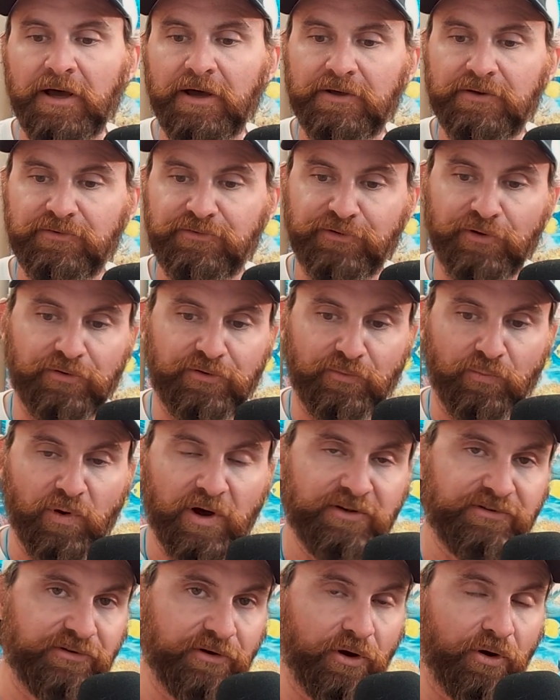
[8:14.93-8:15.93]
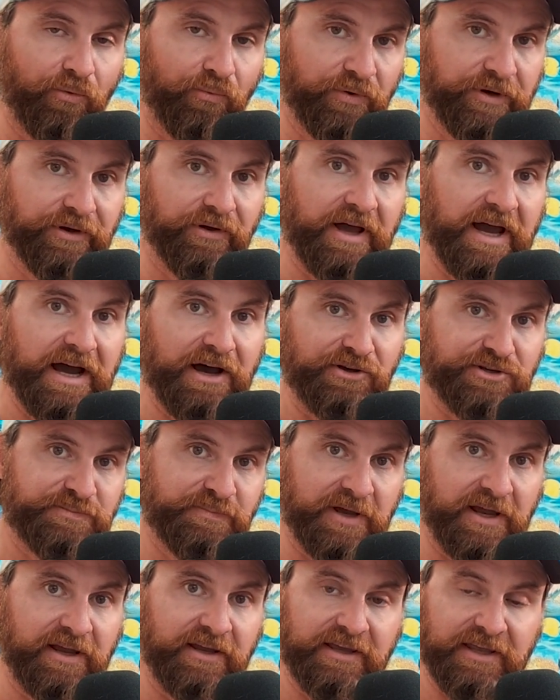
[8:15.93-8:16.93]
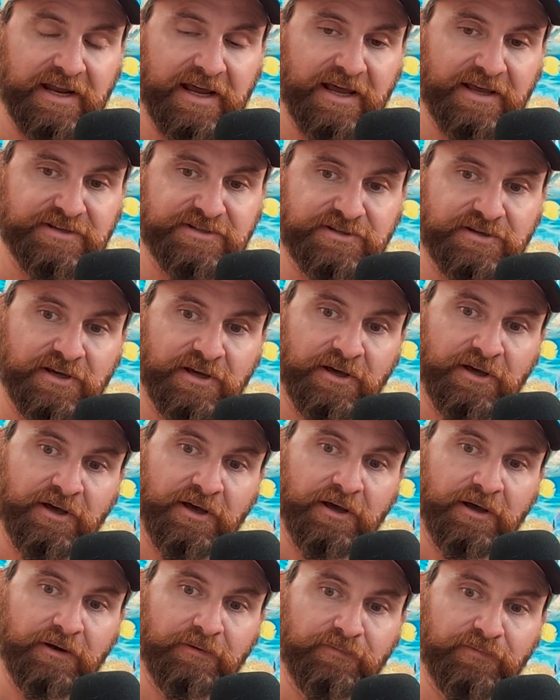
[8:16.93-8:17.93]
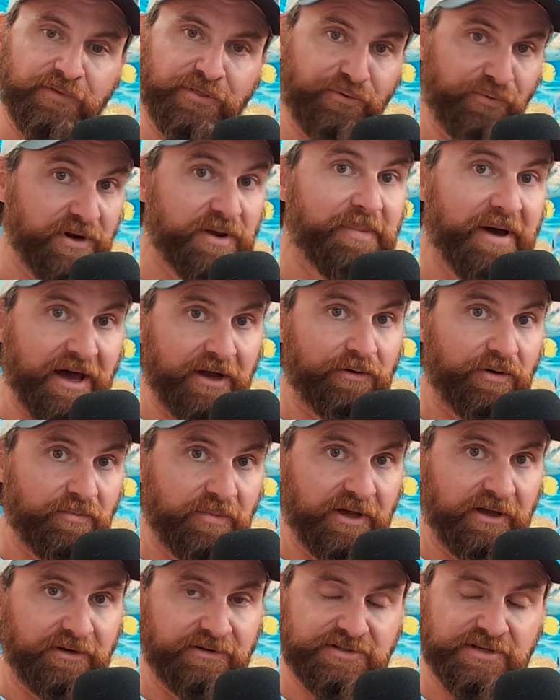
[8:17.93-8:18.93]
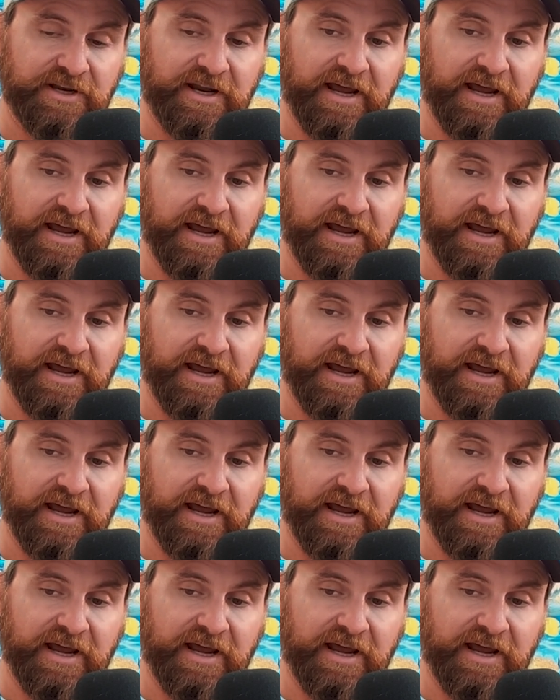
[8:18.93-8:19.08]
So there was no real house bank. It has 3 battery banks.